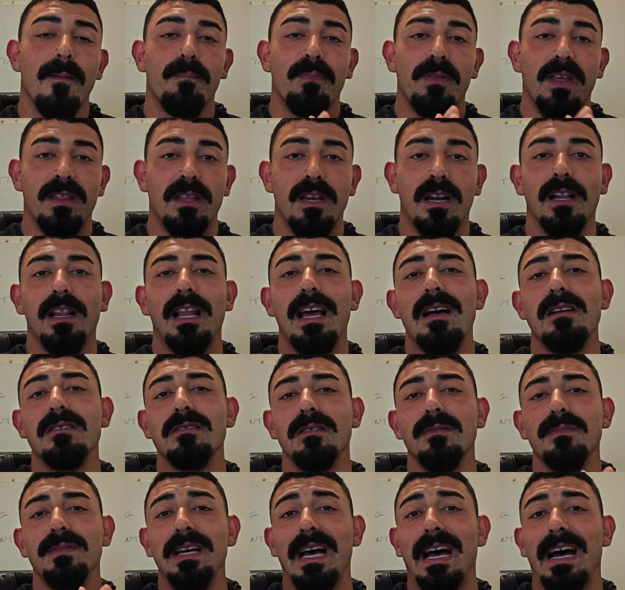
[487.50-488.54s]
and it allows
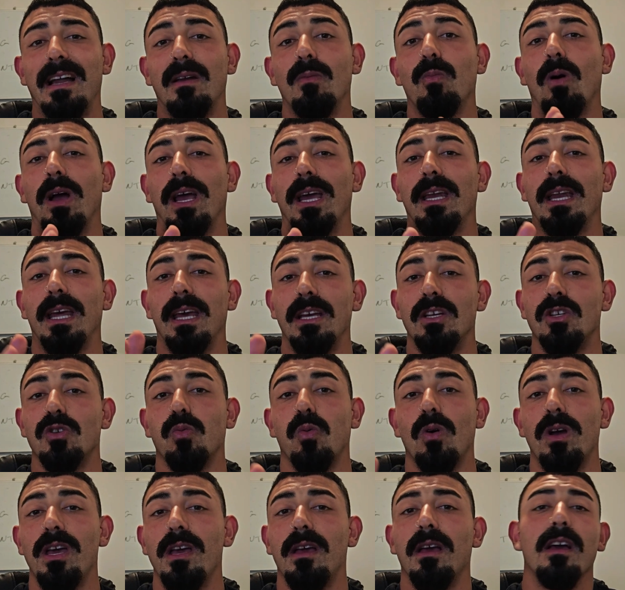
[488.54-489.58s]
them to add weight each
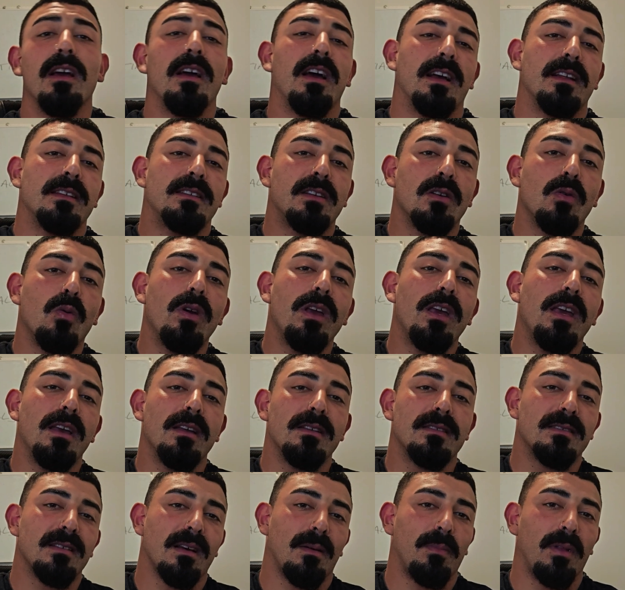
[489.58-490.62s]
week until we hit
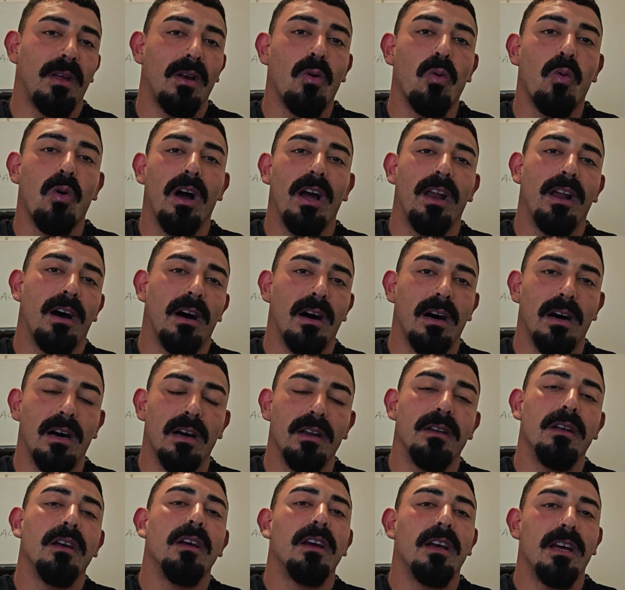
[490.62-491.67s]
something quite
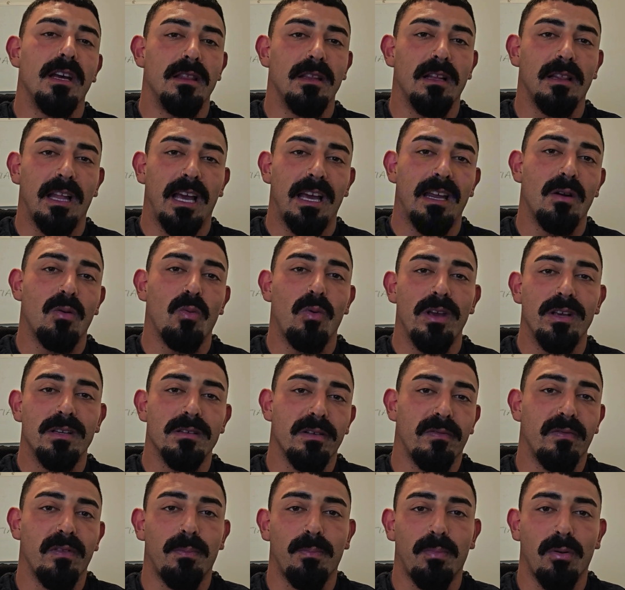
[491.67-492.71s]
hard in the later weeks
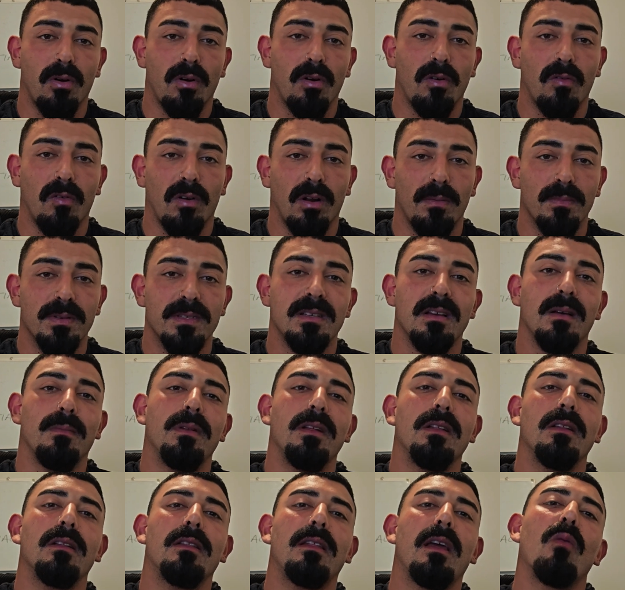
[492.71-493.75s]
of the program,
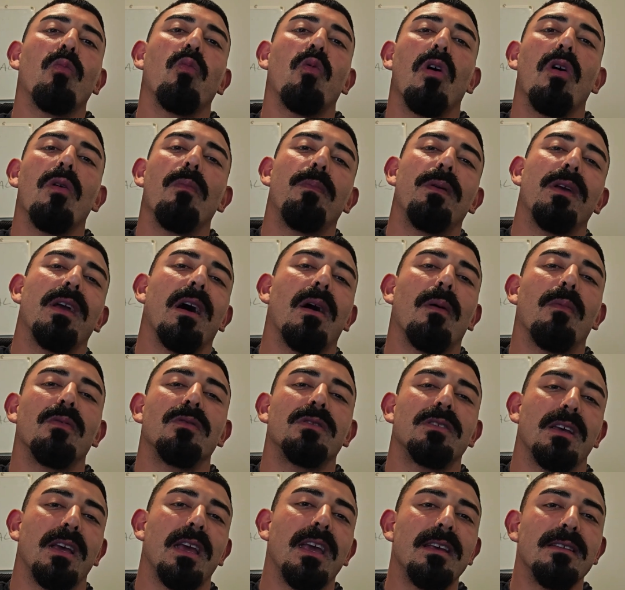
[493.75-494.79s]
something that they won't be able
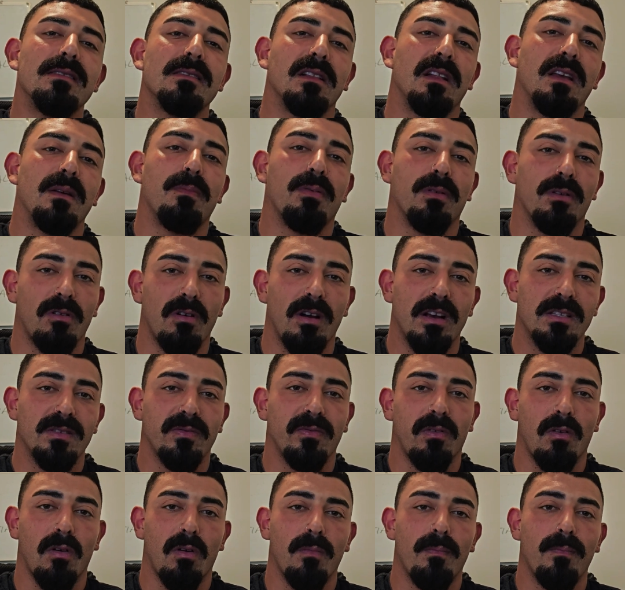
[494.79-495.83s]
to easily progress
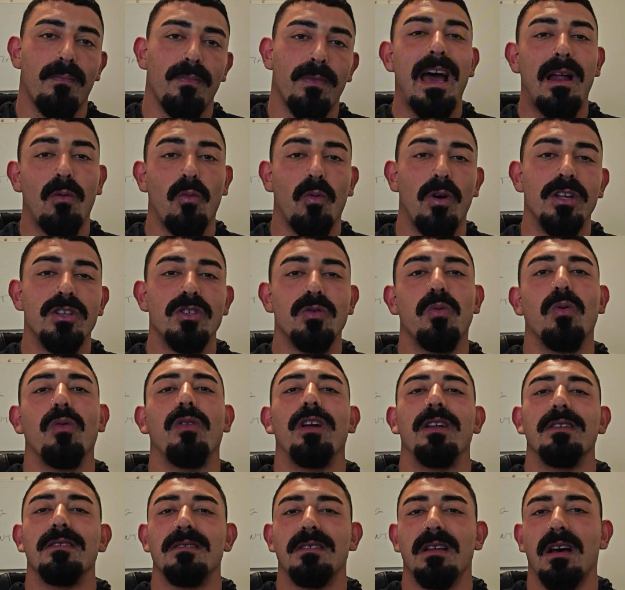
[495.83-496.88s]
from, at which we'll
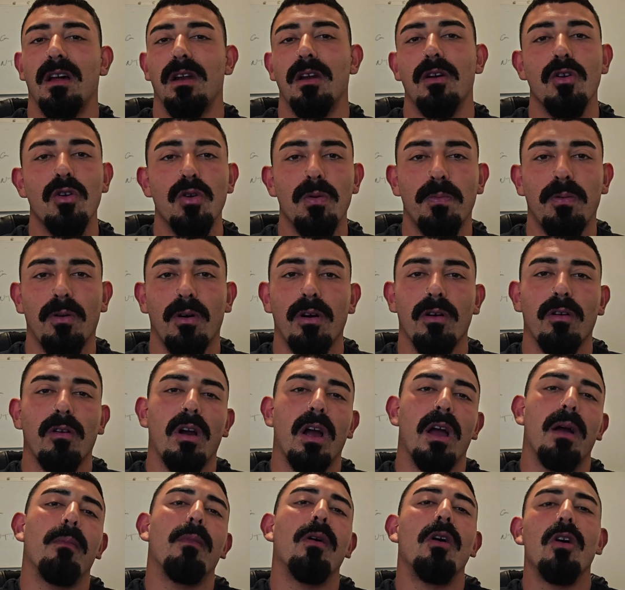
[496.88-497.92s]
then start a new
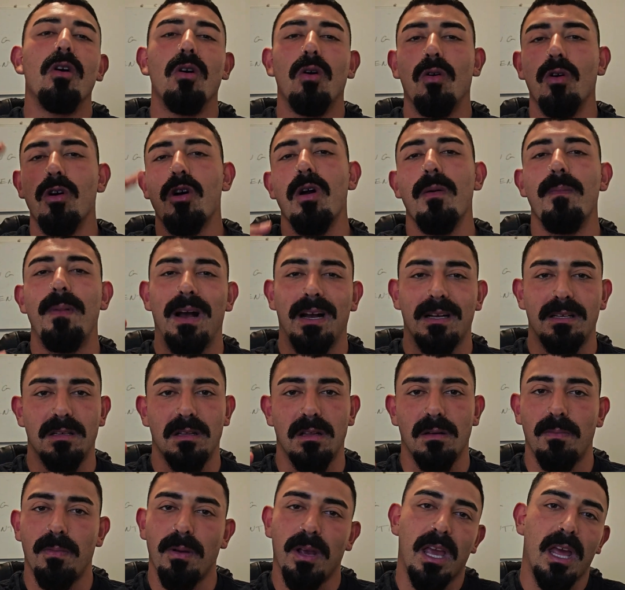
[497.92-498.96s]
program or go back to
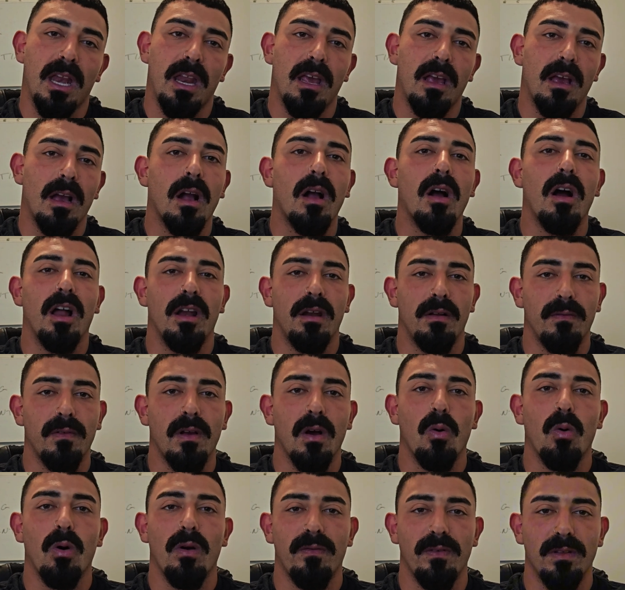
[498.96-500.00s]
the beginning and kind of
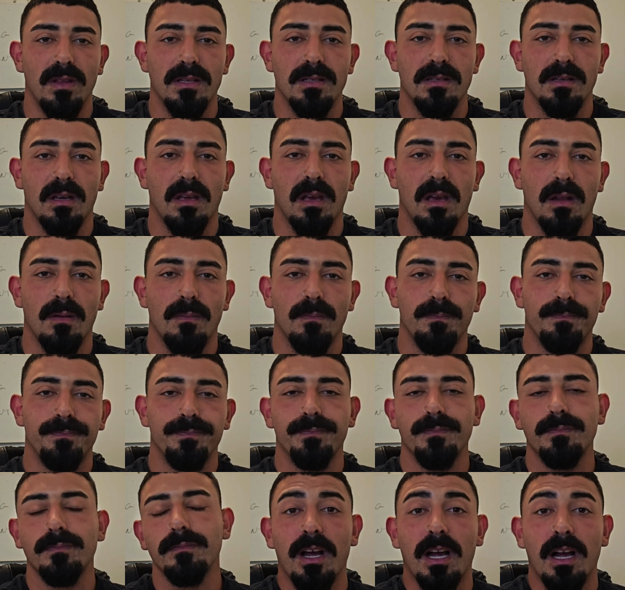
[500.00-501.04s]
go over this again.
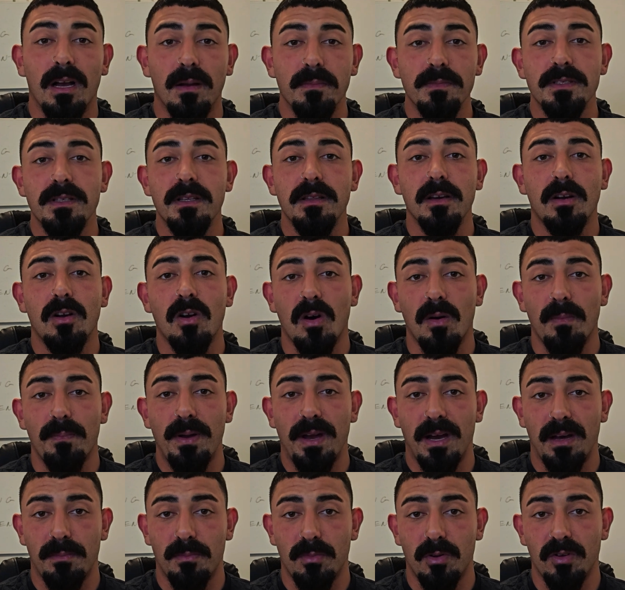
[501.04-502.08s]
When it comes to the
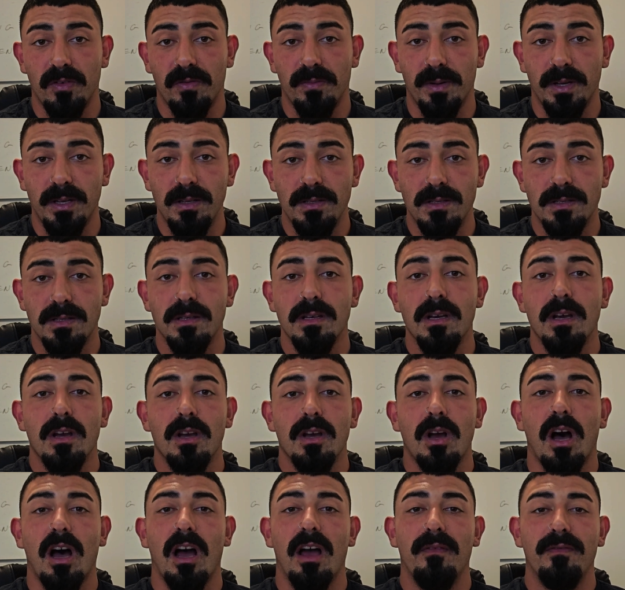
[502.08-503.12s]
compound movements,
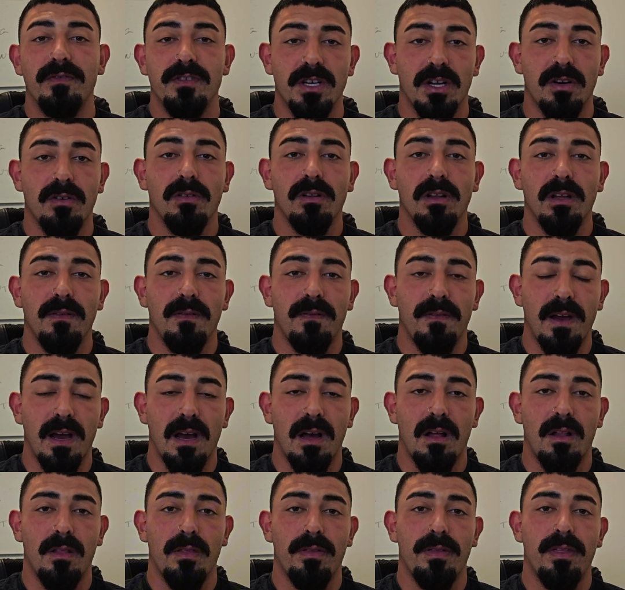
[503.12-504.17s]
I have generally
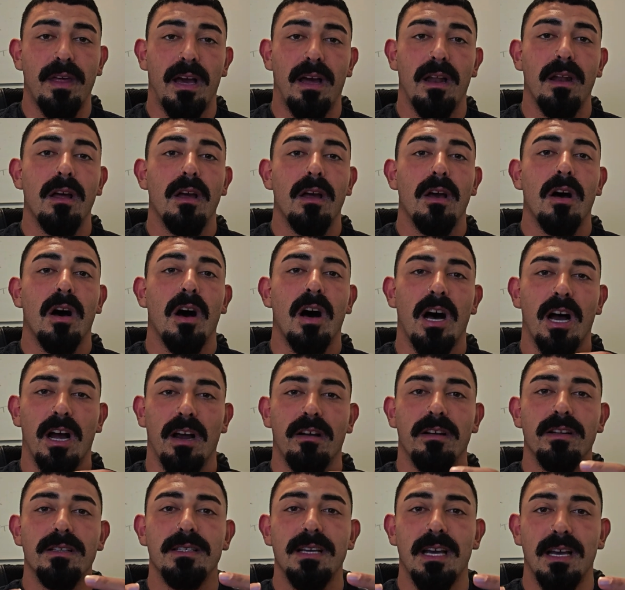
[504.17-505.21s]
found that
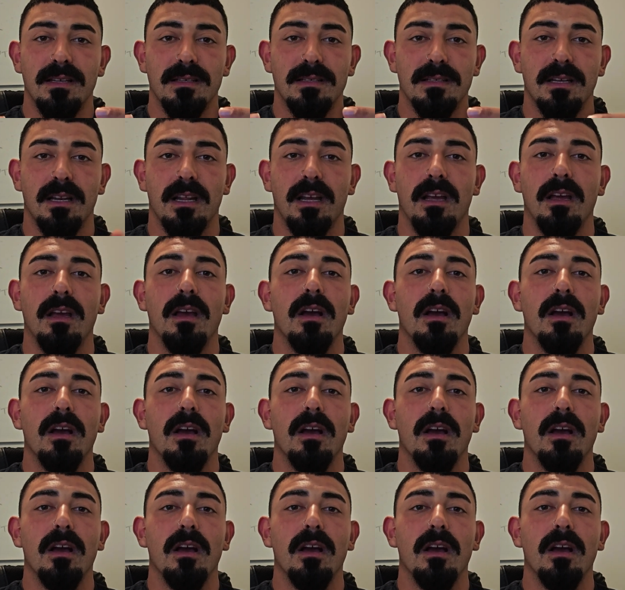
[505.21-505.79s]
higher intensity,